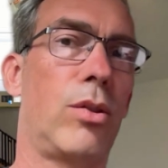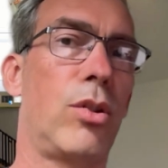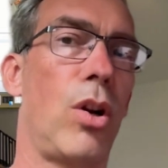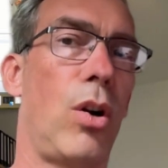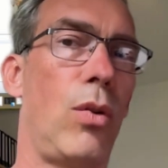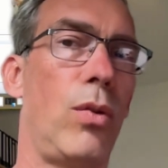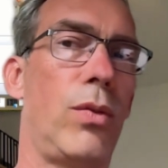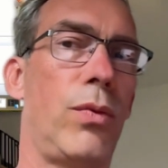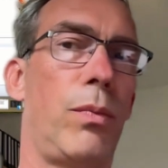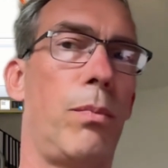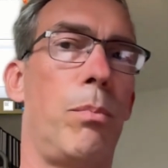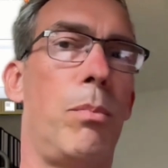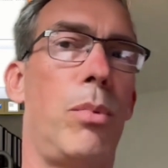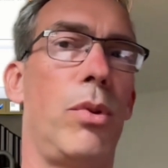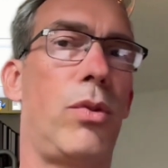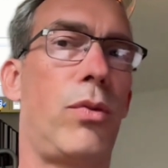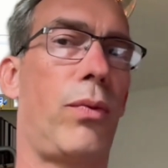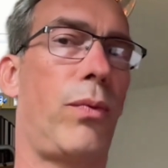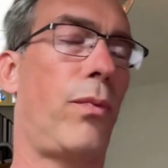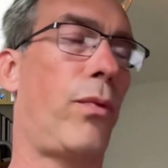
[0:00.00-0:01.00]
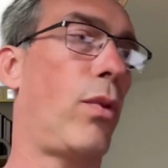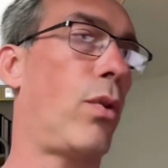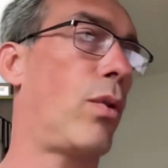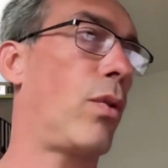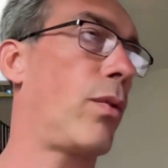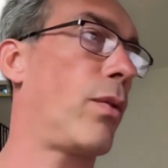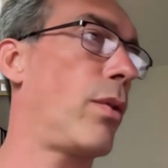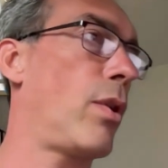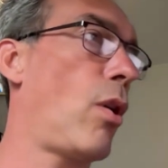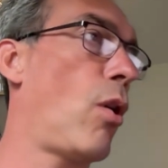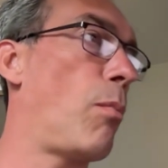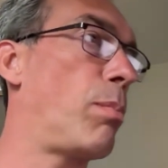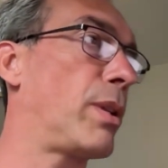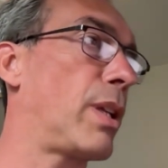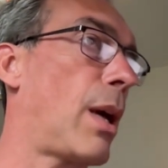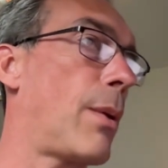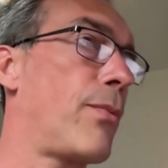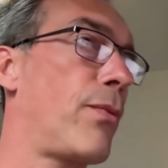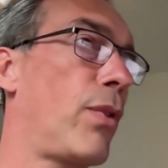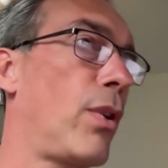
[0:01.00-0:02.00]
code, but for
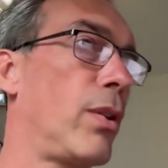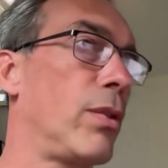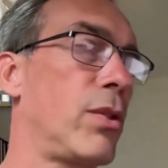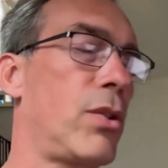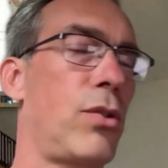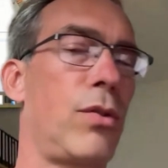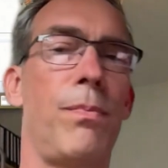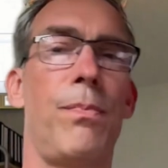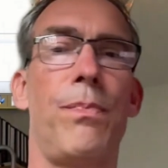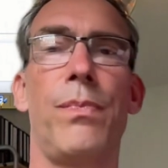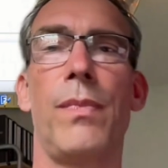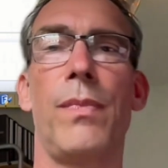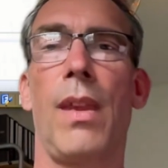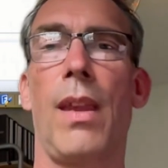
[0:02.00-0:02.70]
OpenType fonts,